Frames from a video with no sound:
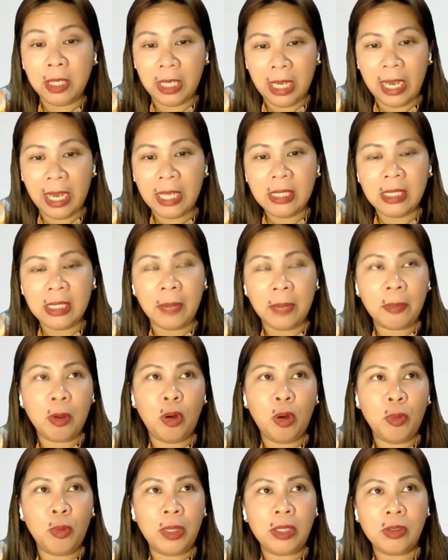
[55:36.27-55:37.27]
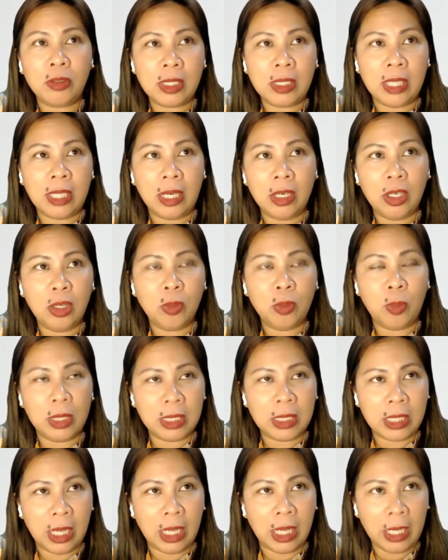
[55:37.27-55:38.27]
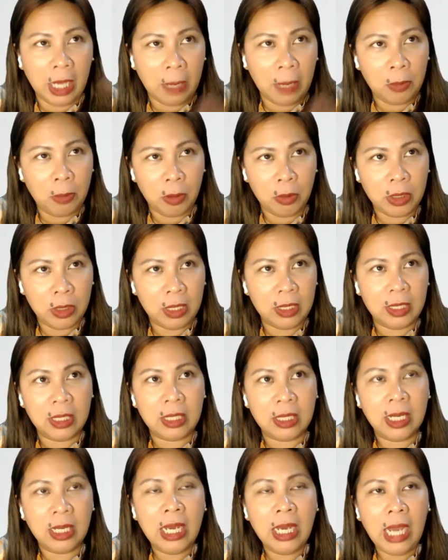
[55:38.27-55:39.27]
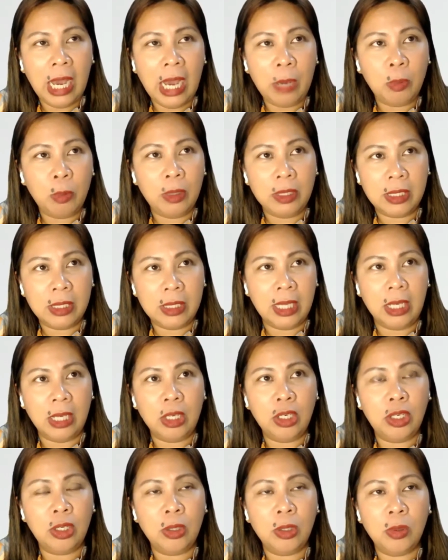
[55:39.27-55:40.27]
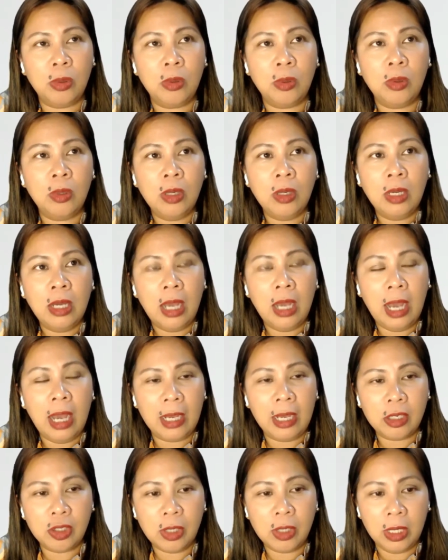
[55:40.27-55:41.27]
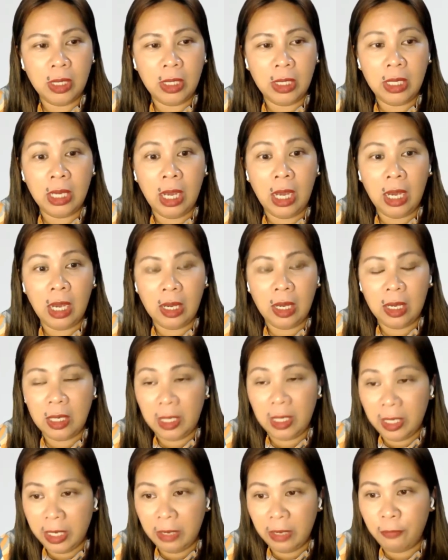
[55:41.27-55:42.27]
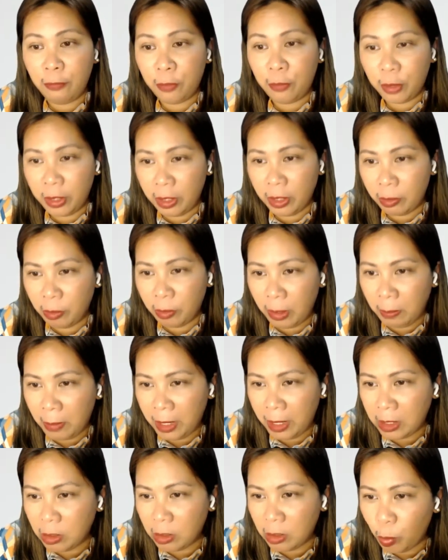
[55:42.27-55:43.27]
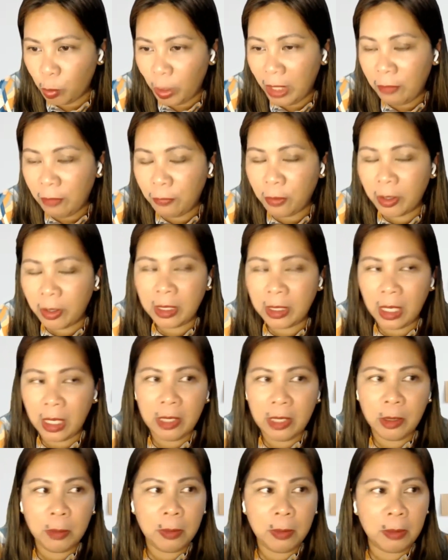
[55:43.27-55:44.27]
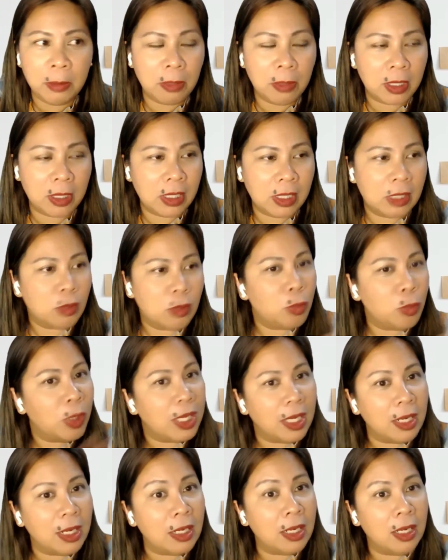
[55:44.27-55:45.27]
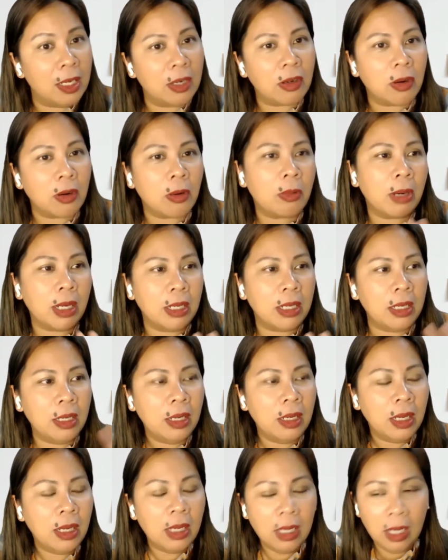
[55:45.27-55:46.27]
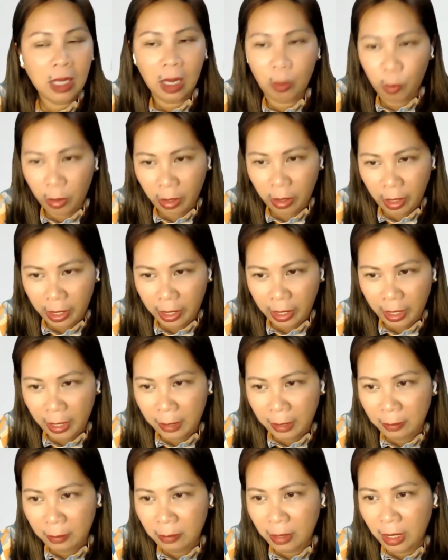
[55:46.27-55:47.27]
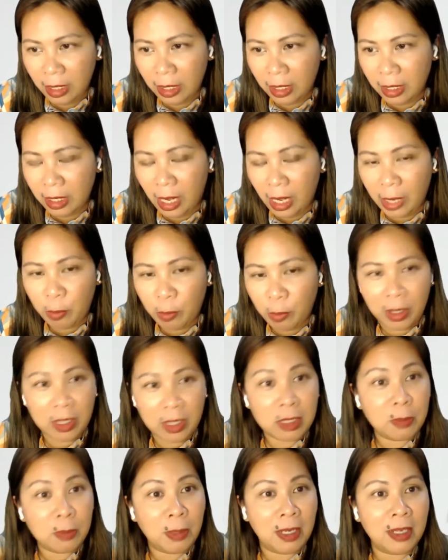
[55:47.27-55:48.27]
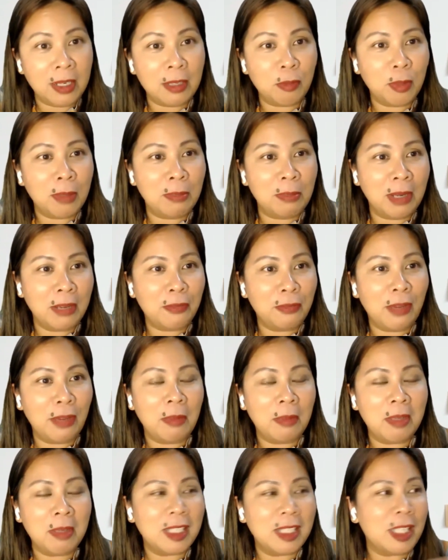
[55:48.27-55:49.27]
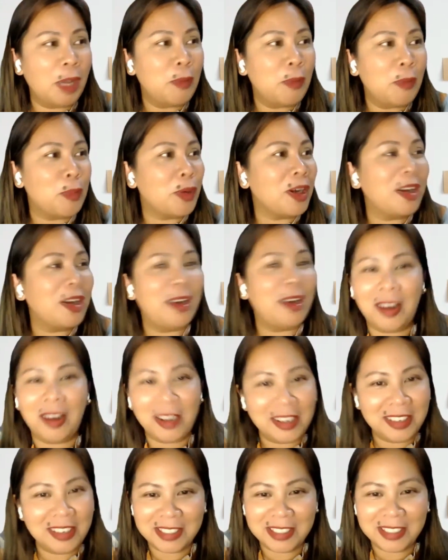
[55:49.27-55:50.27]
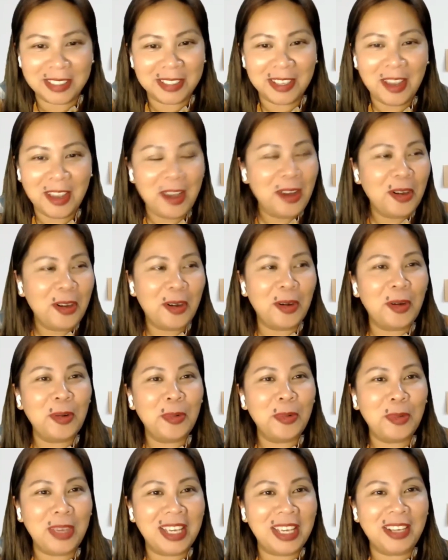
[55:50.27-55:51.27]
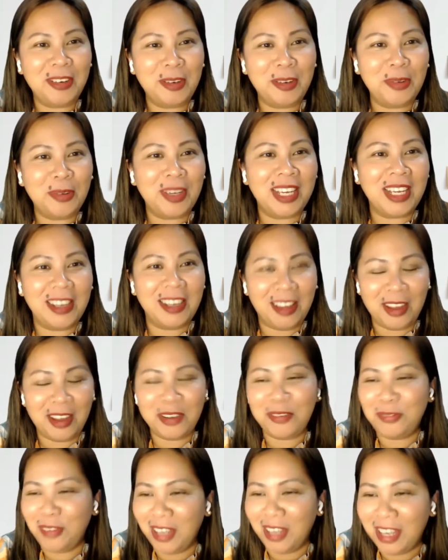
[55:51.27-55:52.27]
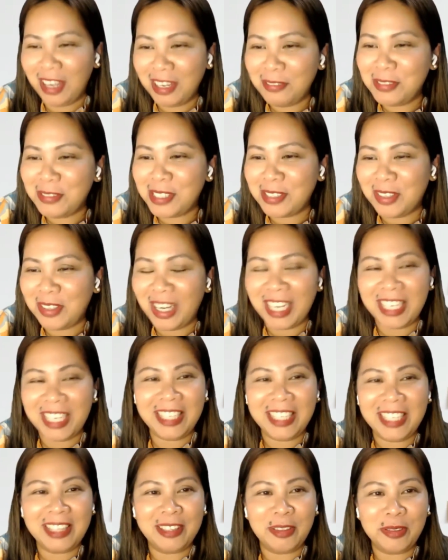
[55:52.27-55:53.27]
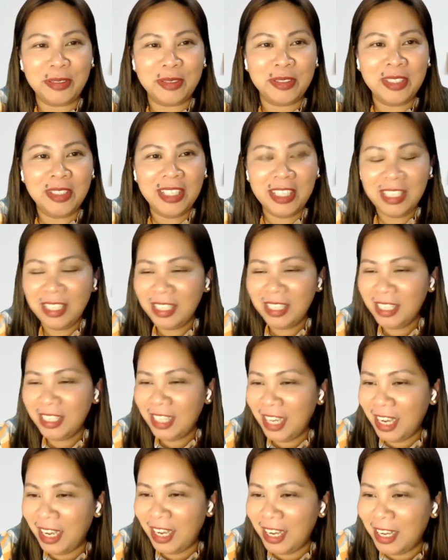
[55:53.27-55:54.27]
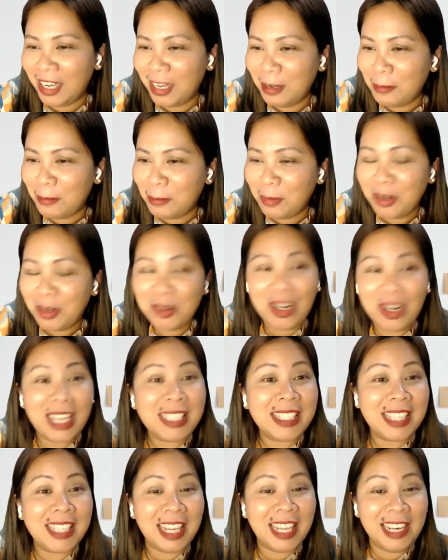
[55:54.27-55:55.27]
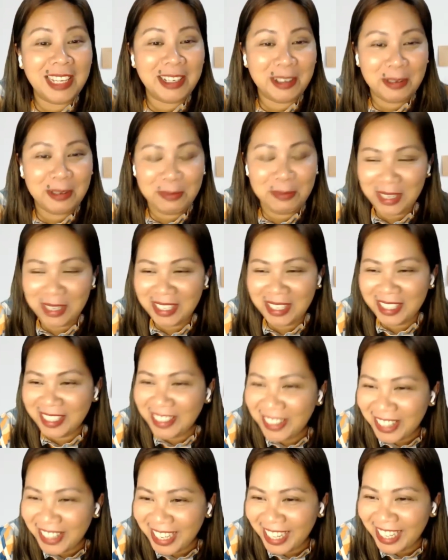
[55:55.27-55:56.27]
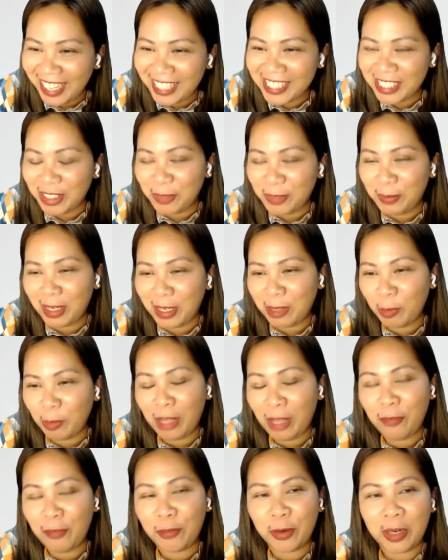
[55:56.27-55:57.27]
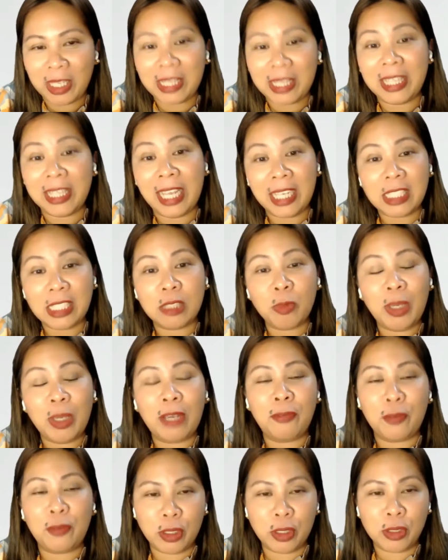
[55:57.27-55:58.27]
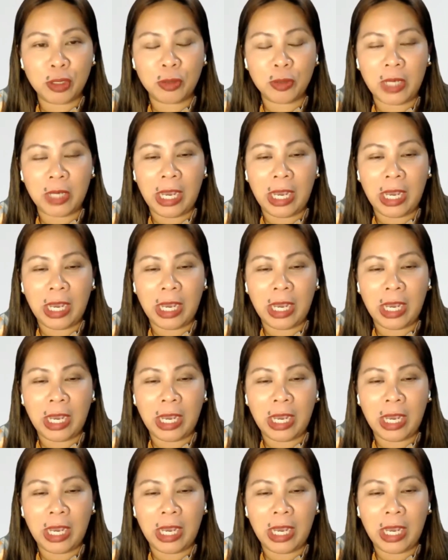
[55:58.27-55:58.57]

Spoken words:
Yes, I'm going to send you once I uploaded it. I will send you actually a link for the replay. So wait for it a little bit because it's weekend here already where I am, and I want to spend it with my family because I work hard this whole week doing a lot of lives. So I need to rest a little bit. Okay, so but wait for it next week for sure.